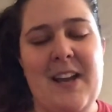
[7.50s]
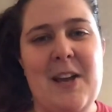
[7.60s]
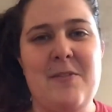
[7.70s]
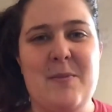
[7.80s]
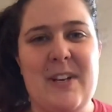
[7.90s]

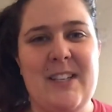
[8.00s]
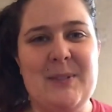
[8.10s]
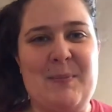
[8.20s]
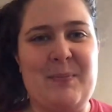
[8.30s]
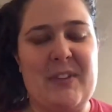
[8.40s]
Hi
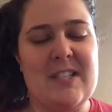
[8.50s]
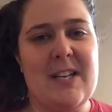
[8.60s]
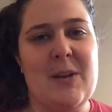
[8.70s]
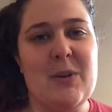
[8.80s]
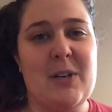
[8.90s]
everybody.
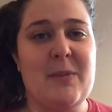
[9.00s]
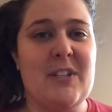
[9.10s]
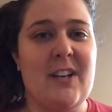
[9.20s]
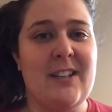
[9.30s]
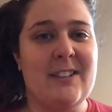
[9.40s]
Today we're going to be
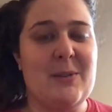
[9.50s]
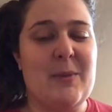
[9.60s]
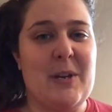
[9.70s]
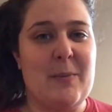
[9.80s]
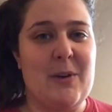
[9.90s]
talking a little
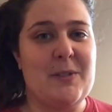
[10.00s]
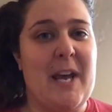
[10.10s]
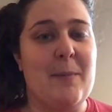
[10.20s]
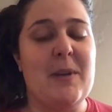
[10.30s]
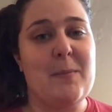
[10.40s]
bit about
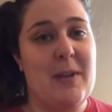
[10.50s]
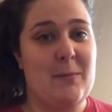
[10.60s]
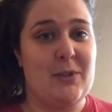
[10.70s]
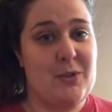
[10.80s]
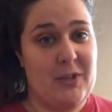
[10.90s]
tapping
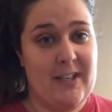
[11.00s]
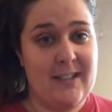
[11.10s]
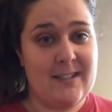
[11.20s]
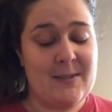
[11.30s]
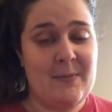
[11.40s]
maple
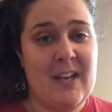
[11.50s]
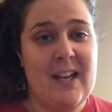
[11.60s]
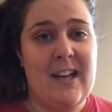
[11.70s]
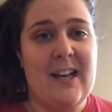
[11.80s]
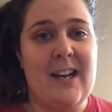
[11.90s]
trees.
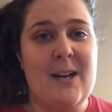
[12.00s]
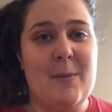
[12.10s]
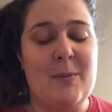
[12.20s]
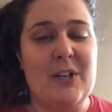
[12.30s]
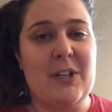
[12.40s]

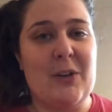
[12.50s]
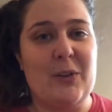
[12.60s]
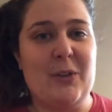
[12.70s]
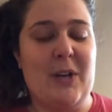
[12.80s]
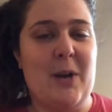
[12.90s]
I'm going to go
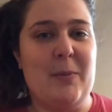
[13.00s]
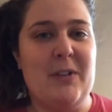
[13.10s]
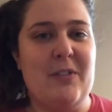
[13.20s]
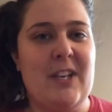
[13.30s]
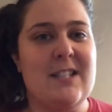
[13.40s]
through a couple
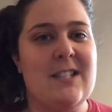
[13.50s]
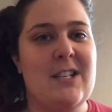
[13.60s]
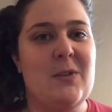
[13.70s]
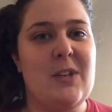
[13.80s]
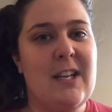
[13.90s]
of things
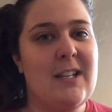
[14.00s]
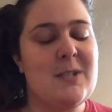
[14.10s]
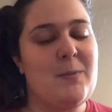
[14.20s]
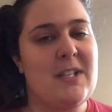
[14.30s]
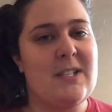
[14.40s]
that you need,
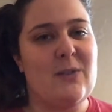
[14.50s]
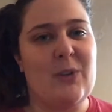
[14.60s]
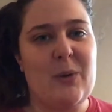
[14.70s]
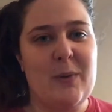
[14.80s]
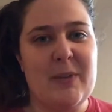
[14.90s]
some pieces of
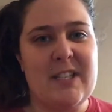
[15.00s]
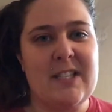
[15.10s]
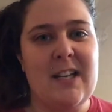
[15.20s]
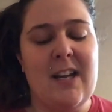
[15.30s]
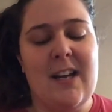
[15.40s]

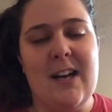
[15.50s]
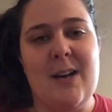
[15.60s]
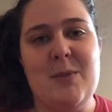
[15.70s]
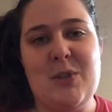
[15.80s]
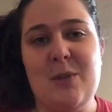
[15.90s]
equipment.
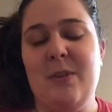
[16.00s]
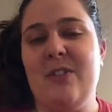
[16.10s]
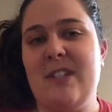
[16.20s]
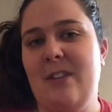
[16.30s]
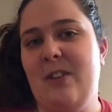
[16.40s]
You should be
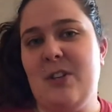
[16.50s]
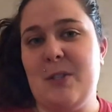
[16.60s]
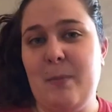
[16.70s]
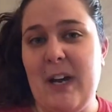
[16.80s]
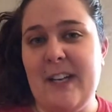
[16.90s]
receiving your
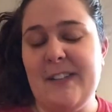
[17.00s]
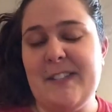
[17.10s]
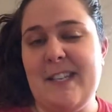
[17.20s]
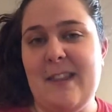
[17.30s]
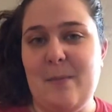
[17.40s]

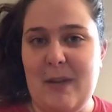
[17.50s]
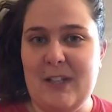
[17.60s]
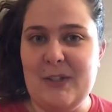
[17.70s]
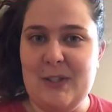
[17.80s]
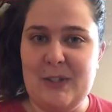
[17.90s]
spiles in the
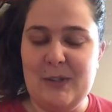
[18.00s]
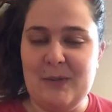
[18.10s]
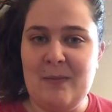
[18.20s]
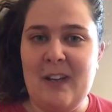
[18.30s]
mail soon,